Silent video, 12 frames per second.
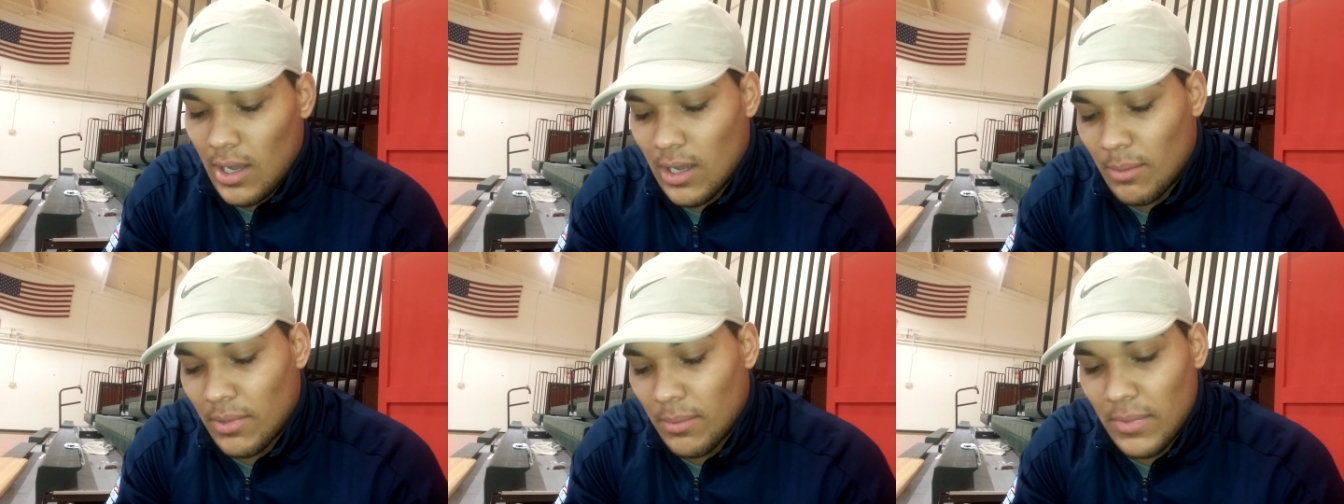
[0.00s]

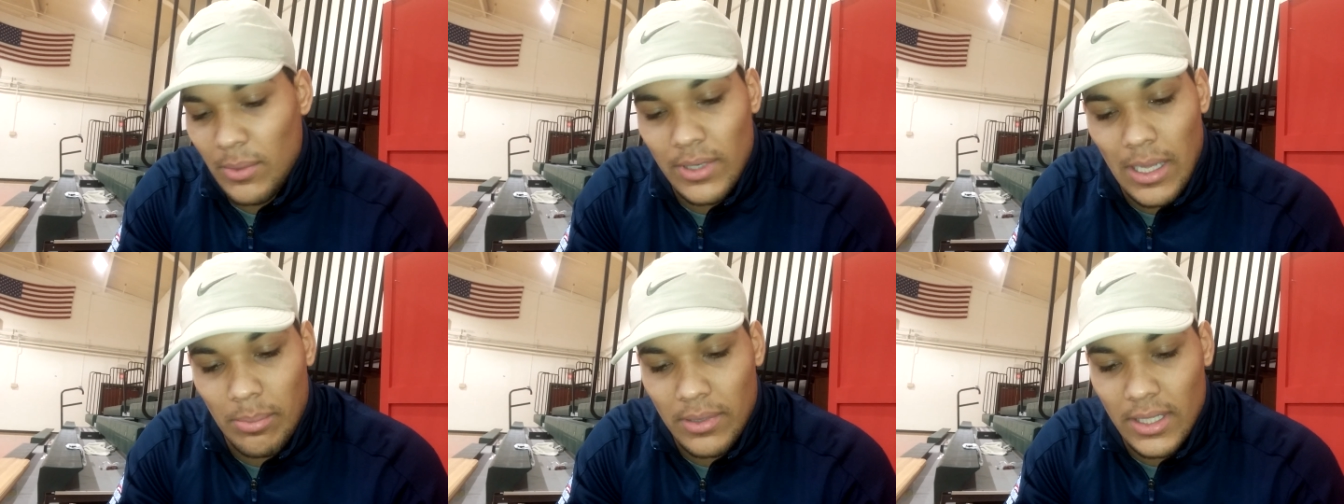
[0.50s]
Um, but me,
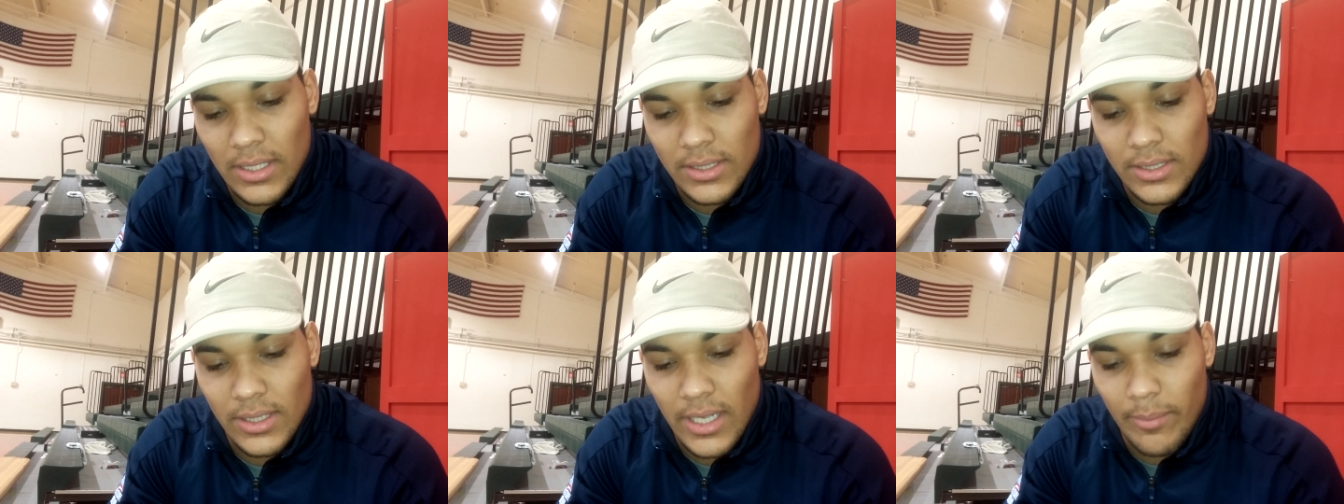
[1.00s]
when I playing
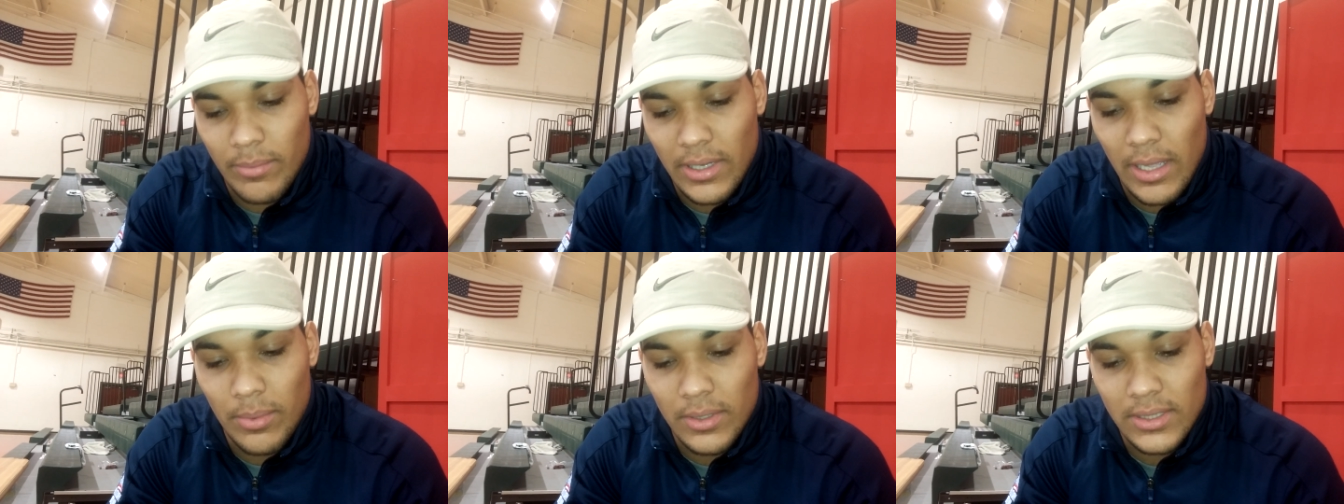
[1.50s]
this year, I've
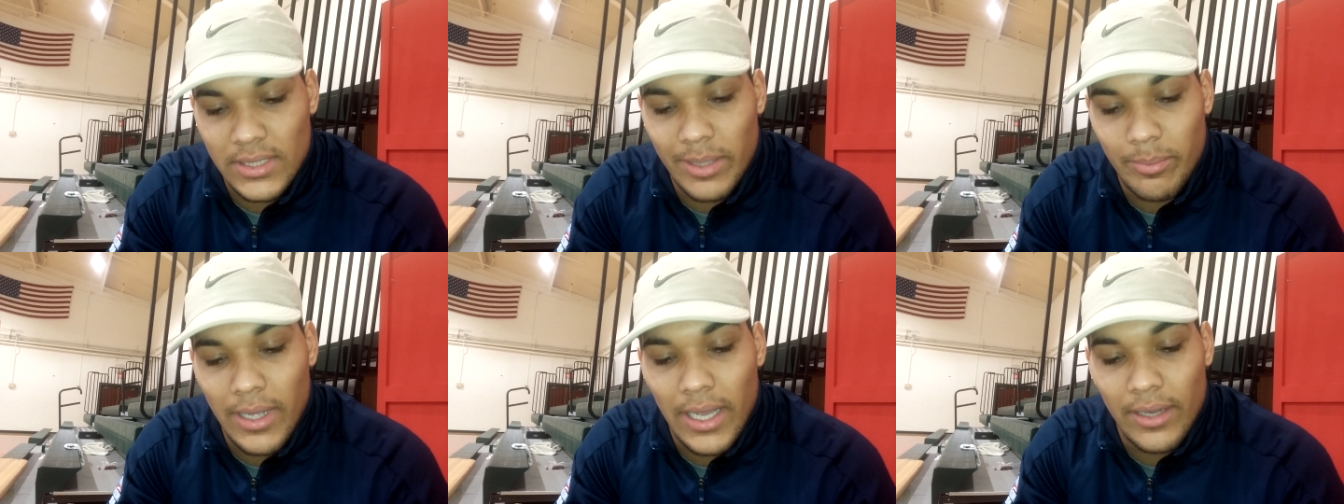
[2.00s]
been able to
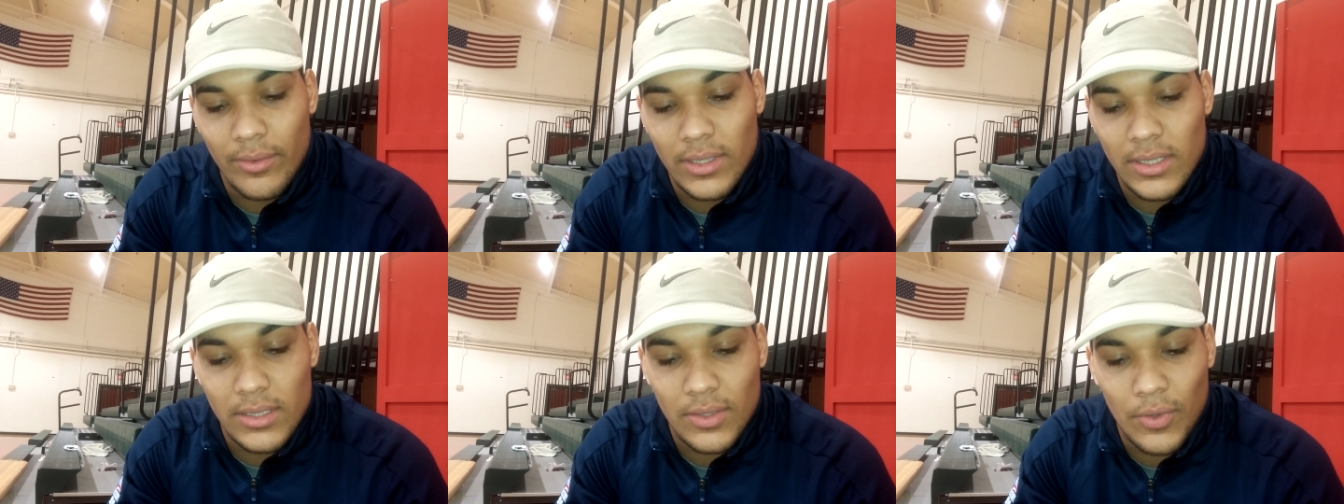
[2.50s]
sit back and
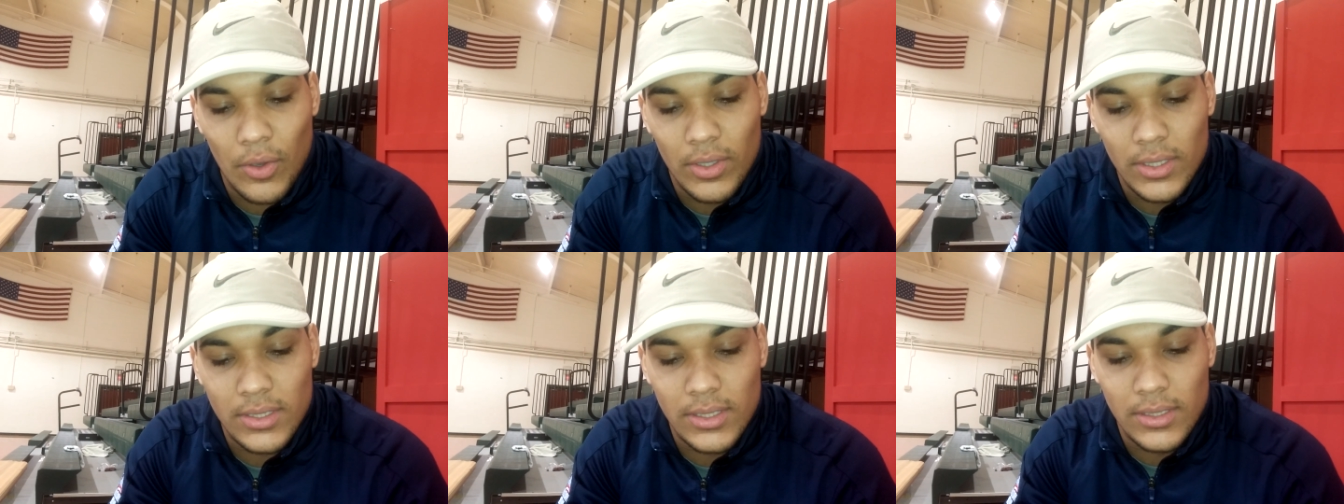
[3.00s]
really just
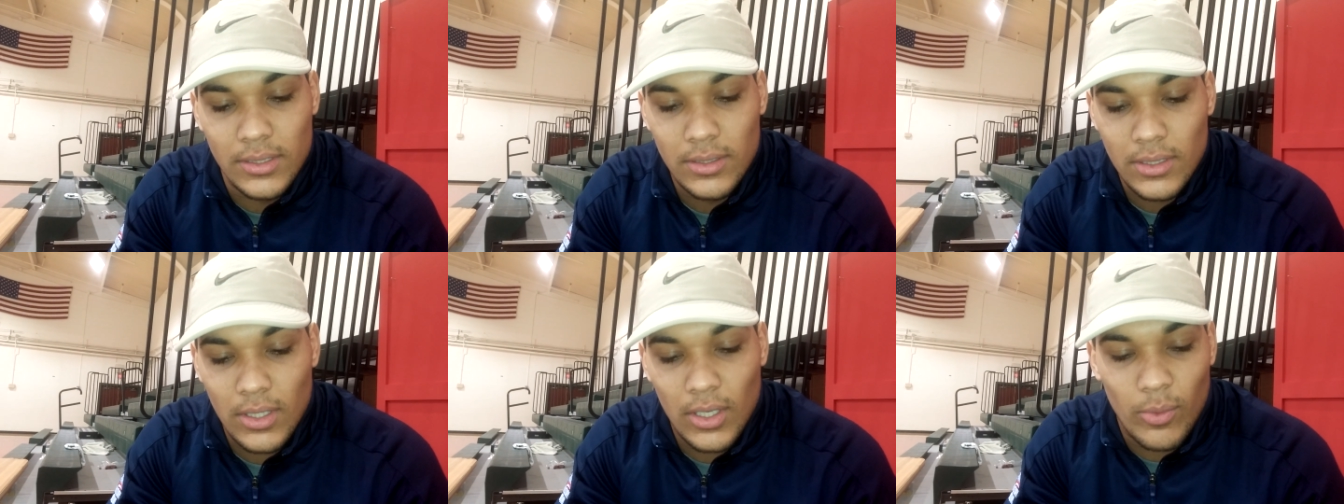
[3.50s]
focus and
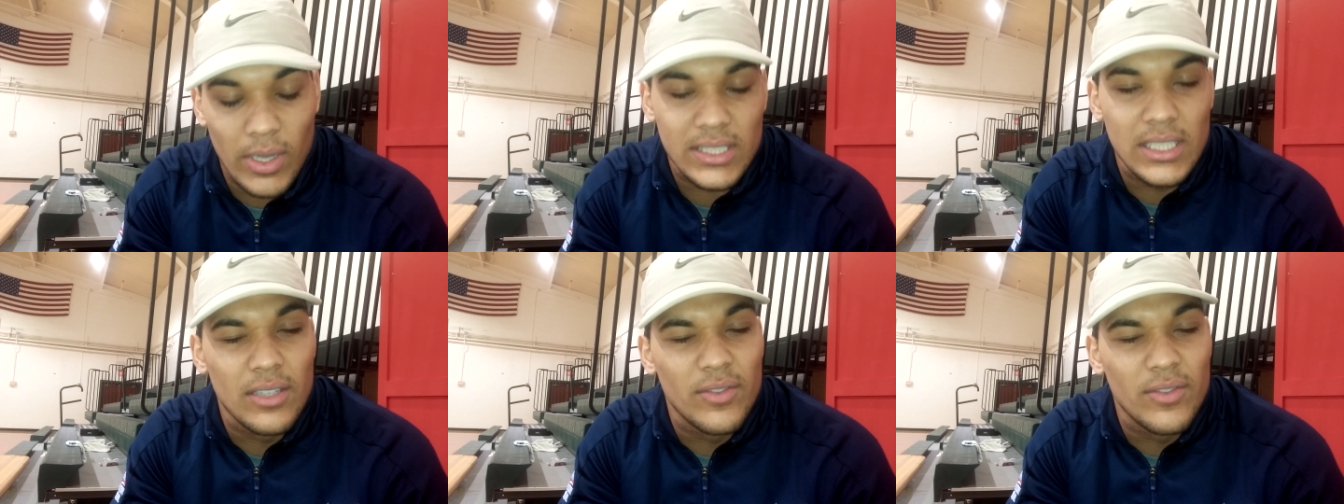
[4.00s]
watch